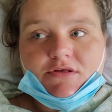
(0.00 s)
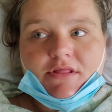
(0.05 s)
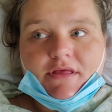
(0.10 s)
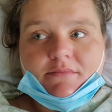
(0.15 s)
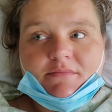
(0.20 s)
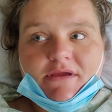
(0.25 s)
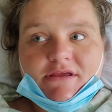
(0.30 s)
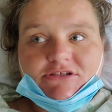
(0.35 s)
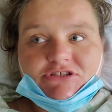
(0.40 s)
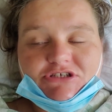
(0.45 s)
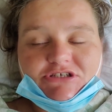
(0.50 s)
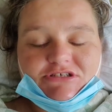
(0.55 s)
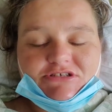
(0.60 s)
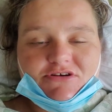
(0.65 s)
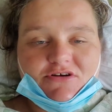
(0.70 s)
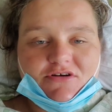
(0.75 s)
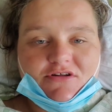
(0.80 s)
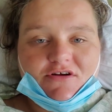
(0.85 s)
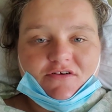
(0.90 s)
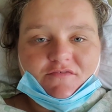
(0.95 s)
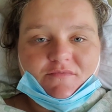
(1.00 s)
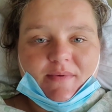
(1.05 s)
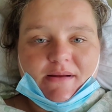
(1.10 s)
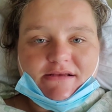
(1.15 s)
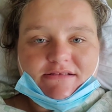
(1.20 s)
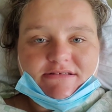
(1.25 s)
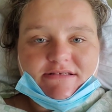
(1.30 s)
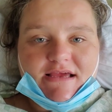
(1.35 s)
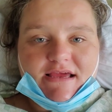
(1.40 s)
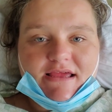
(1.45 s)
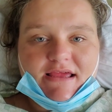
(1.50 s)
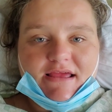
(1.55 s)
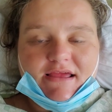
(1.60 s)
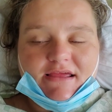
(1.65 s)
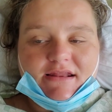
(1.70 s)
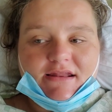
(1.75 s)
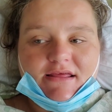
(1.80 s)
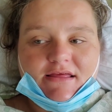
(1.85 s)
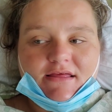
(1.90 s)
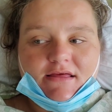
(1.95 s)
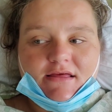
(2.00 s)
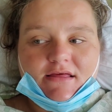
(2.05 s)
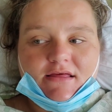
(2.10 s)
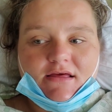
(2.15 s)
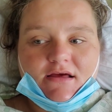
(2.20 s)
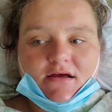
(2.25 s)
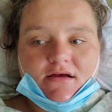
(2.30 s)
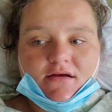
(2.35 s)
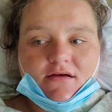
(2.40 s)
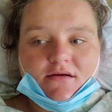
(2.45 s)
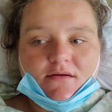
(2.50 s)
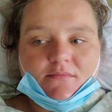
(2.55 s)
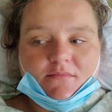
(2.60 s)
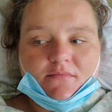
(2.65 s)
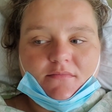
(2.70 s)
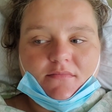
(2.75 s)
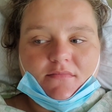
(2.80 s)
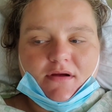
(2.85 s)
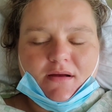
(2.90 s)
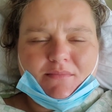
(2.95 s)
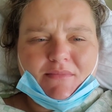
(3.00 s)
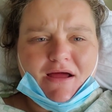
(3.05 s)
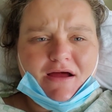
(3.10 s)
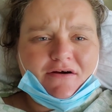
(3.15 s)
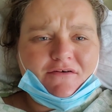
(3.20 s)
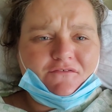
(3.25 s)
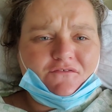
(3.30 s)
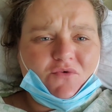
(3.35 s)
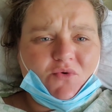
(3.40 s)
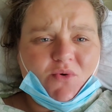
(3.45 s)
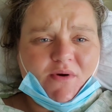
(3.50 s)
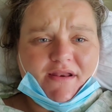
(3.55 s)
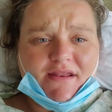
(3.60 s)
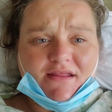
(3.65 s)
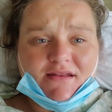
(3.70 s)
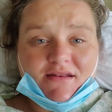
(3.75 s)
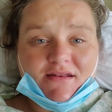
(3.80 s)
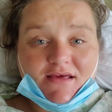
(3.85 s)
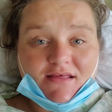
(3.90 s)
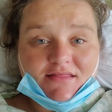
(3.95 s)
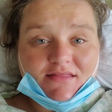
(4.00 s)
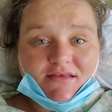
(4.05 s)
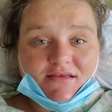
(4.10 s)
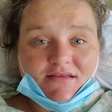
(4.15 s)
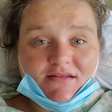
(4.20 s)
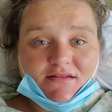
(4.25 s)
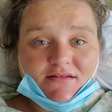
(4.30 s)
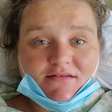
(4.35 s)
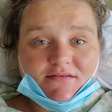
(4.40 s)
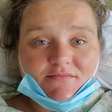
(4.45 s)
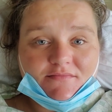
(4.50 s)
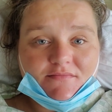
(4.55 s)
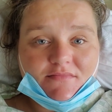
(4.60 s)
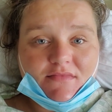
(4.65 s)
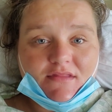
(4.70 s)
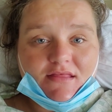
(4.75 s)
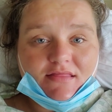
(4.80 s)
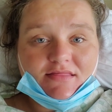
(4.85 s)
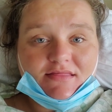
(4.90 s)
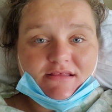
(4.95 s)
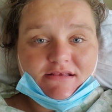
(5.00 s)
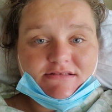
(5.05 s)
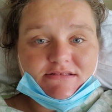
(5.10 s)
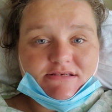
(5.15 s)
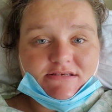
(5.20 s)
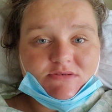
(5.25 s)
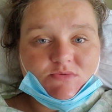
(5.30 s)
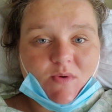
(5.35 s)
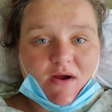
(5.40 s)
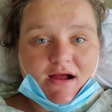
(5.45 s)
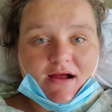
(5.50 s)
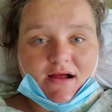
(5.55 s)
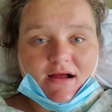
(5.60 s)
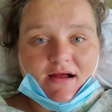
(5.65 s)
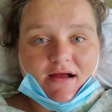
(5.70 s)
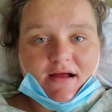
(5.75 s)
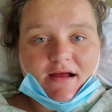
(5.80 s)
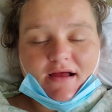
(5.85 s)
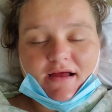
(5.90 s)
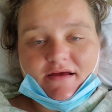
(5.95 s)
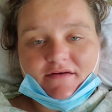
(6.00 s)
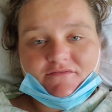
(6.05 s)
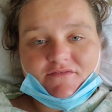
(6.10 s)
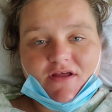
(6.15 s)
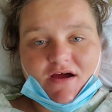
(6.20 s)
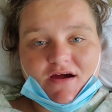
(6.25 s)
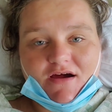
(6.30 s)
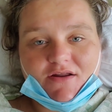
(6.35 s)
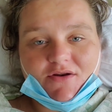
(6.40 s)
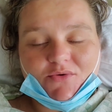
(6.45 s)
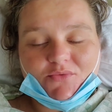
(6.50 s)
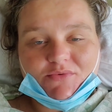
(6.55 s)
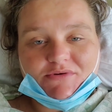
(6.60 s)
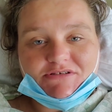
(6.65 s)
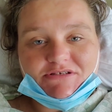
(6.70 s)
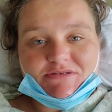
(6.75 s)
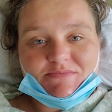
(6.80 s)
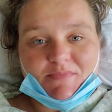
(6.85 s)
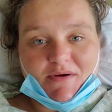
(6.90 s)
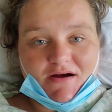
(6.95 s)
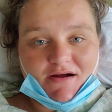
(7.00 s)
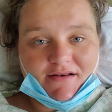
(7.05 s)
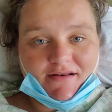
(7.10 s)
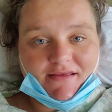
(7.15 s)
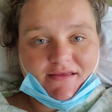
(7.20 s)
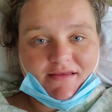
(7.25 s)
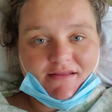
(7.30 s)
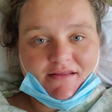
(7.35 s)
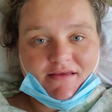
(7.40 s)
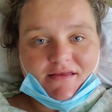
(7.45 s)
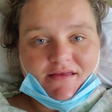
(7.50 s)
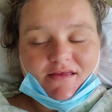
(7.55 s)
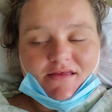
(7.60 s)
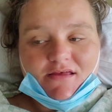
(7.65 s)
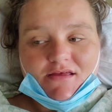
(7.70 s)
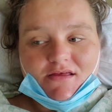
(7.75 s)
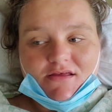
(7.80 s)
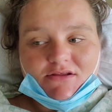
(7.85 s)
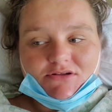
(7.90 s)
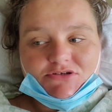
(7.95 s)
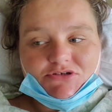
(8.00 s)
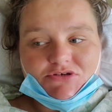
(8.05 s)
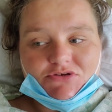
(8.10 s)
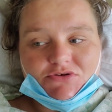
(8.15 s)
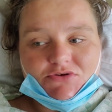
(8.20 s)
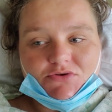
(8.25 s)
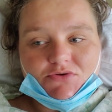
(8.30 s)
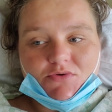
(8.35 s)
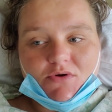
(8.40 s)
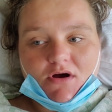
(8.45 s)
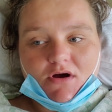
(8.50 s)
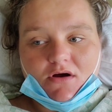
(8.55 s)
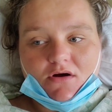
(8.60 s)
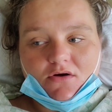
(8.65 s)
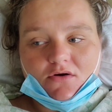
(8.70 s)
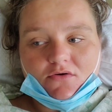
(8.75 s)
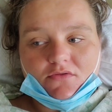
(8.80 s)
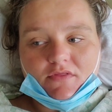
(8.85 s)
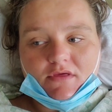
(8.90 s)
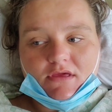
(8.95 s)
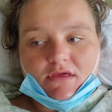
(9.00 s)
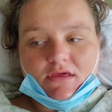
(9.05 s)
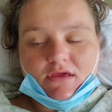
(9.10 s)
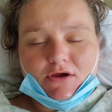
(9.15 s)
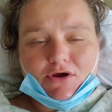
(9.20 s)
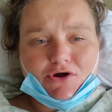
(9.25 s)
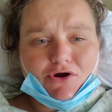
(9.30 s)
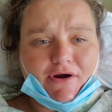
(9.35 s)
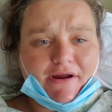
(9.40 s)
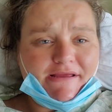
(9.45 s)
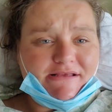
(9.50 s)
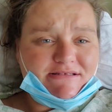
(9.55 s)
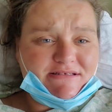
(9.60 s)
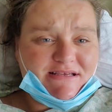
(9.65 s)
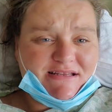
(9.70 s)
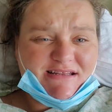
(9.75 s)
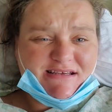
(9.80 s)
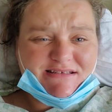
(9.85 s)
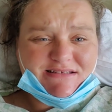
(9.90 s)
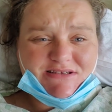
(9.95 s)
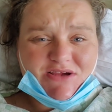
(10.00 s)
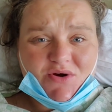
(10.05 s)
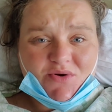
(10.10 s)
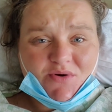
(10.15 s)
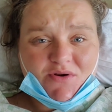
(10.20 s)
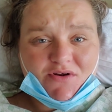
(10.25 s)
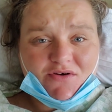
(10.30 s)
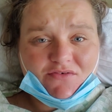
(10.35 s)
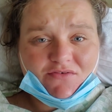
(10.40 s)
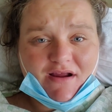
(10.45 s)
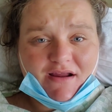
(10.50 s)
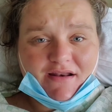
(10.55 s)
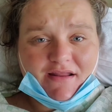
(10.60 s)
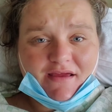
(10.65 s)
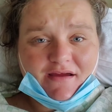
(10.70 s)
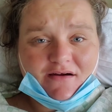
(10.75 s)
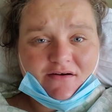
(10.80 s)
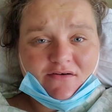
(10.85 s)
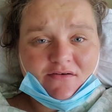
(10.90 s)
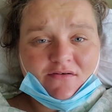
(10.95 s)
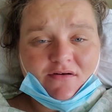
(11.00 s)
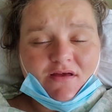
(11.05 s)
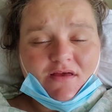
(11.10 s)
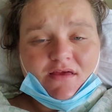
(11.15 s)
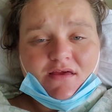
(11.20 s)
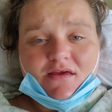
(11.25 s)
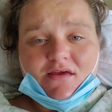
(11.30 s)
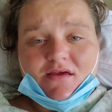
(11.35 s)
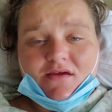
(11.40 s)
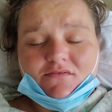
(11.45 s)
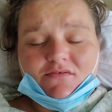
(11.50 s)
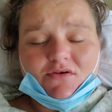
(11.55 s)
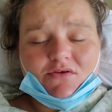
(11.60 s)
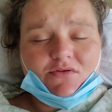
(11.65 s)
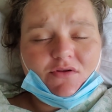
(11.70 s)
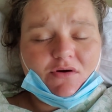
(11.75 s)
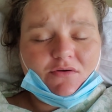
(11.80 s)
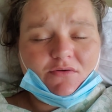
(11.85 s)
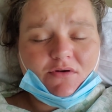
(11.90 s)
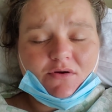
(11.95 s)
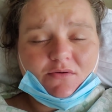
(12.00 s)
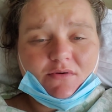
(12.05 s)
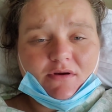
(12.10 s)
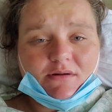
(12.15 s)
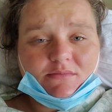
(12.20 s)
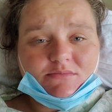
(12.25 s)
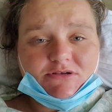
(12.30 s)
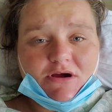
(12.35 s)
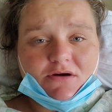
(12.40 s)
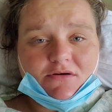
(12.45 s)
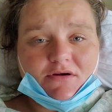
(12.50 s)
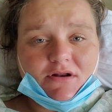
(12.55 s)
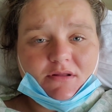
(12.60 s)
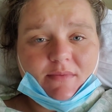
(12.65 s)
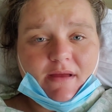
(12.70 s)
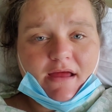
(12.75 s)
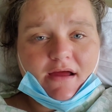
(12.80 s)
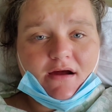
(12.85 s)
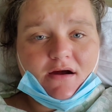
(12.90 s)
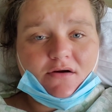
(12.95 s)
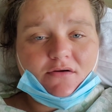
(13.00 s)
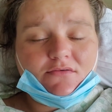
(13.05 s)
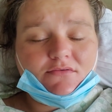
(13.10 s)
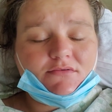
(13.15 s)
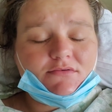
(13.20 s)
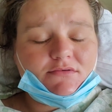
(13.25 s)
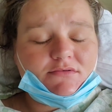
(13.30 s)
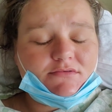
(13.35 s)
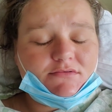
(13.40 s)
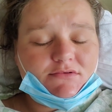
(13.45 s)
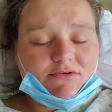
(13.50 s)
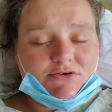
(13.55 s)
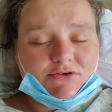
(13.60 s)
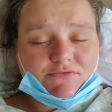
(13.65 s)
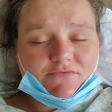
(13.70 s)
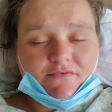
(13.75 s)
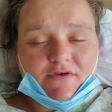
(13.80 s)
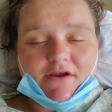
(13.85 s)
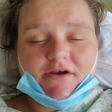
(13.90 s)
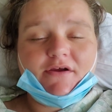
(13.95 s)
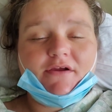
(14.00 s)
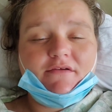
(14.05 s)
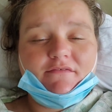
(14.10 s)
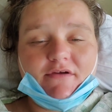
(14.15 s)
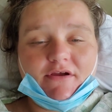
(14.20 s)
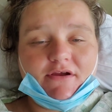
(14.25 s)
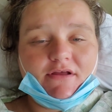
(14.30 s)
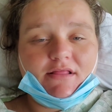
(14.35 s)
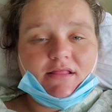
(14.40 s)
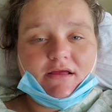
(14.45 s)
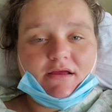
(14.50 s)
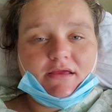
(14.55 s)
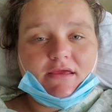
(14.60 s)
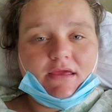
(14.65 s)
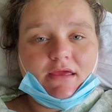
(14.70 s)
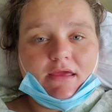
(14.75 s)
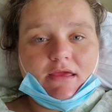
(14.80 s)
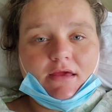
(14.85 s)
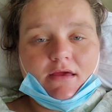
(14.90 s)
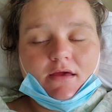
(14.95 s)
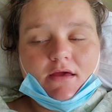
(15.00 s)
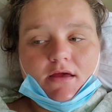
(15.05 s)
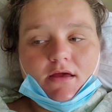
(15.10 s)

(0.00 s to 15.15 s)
let me just start off by saying um, I'm not avoiding nothing. This is why I have not responded to all the craziness going on right now. If you don't know what I'm talking about, you're very, very lucky.